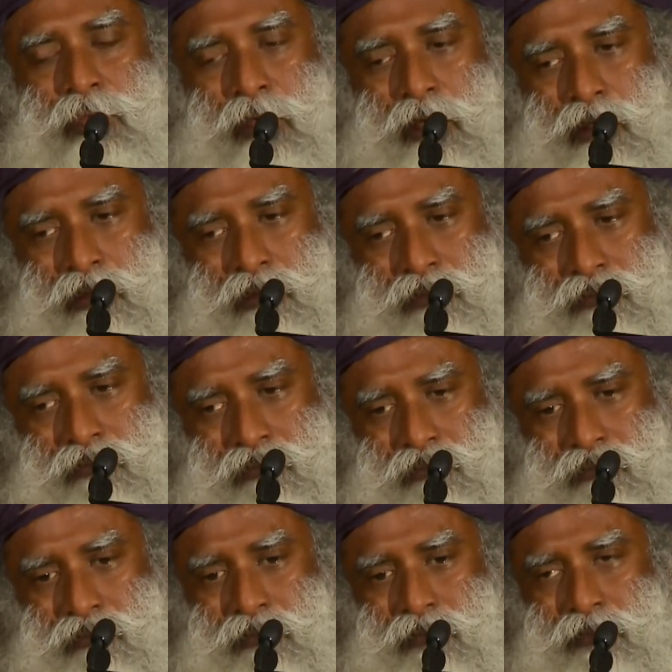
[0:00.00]
or
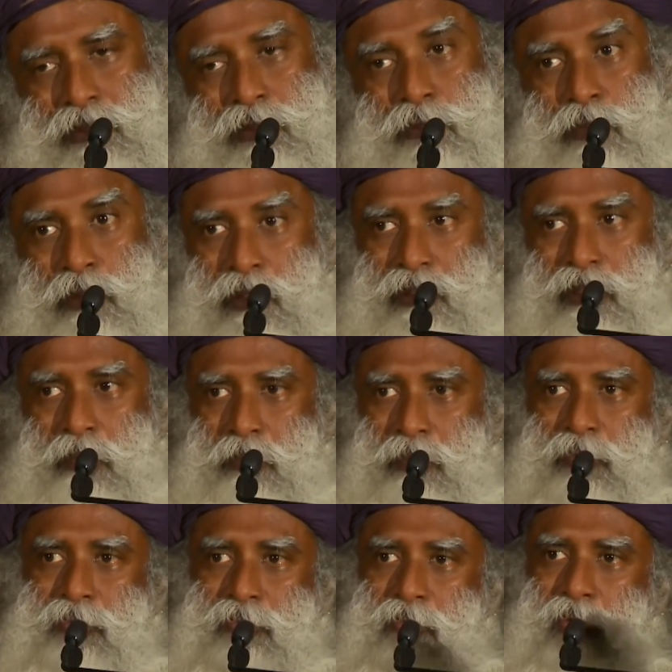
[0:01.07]
spurt
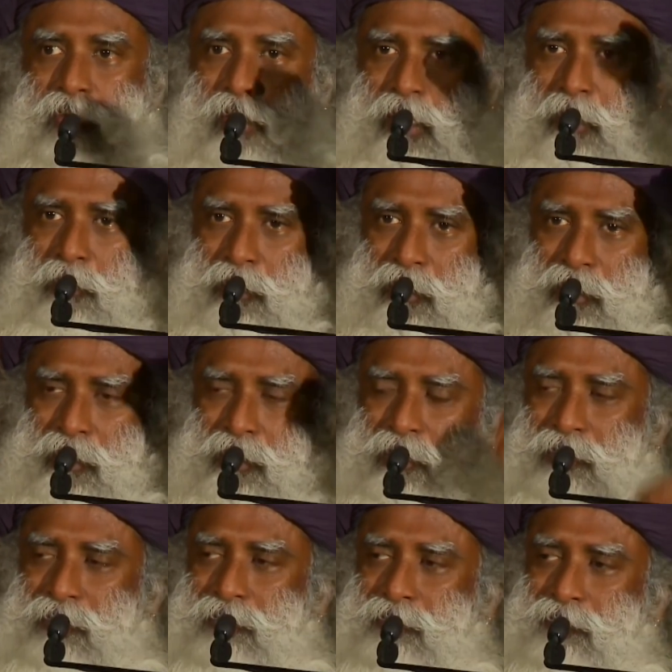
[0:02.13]
up more rapidly
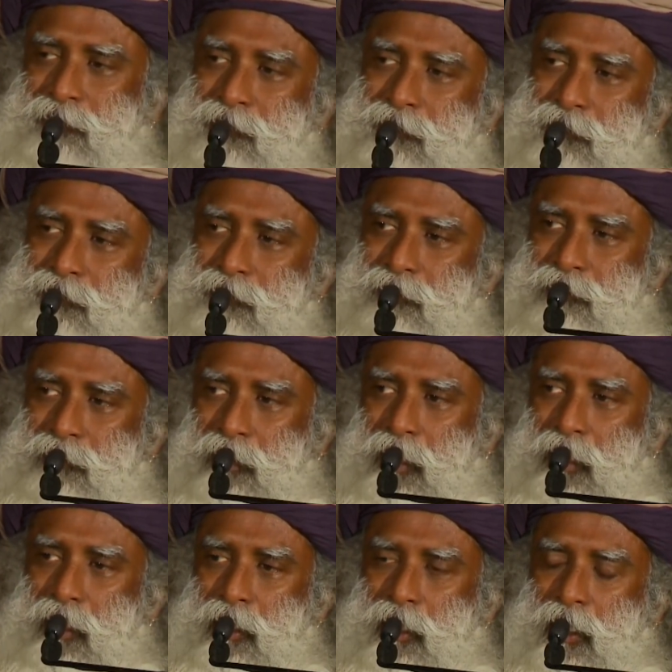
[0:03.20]

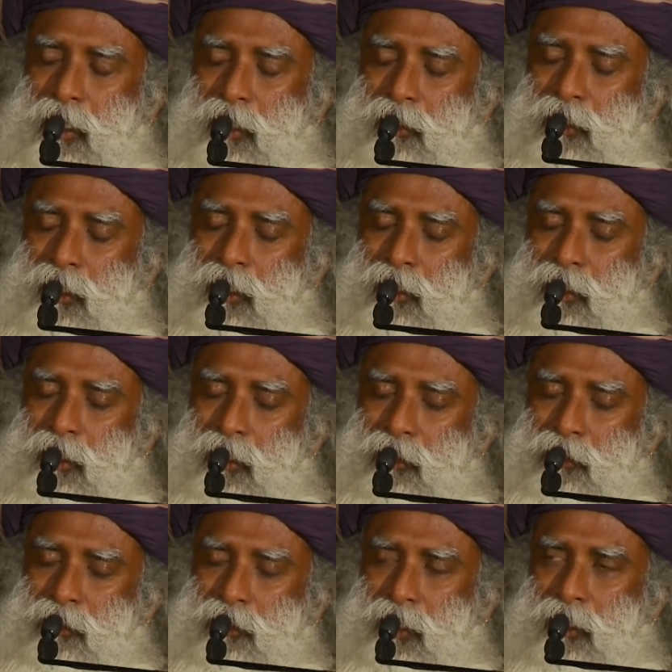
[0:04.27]
than at
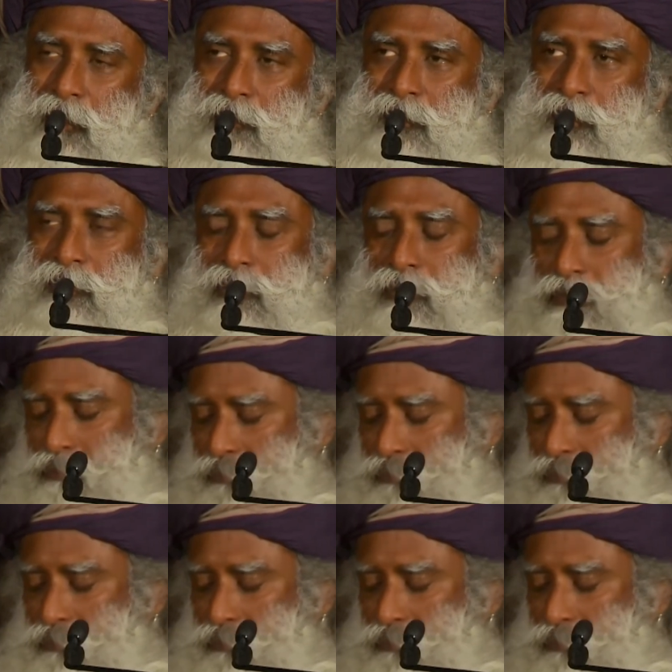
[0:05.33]
other times.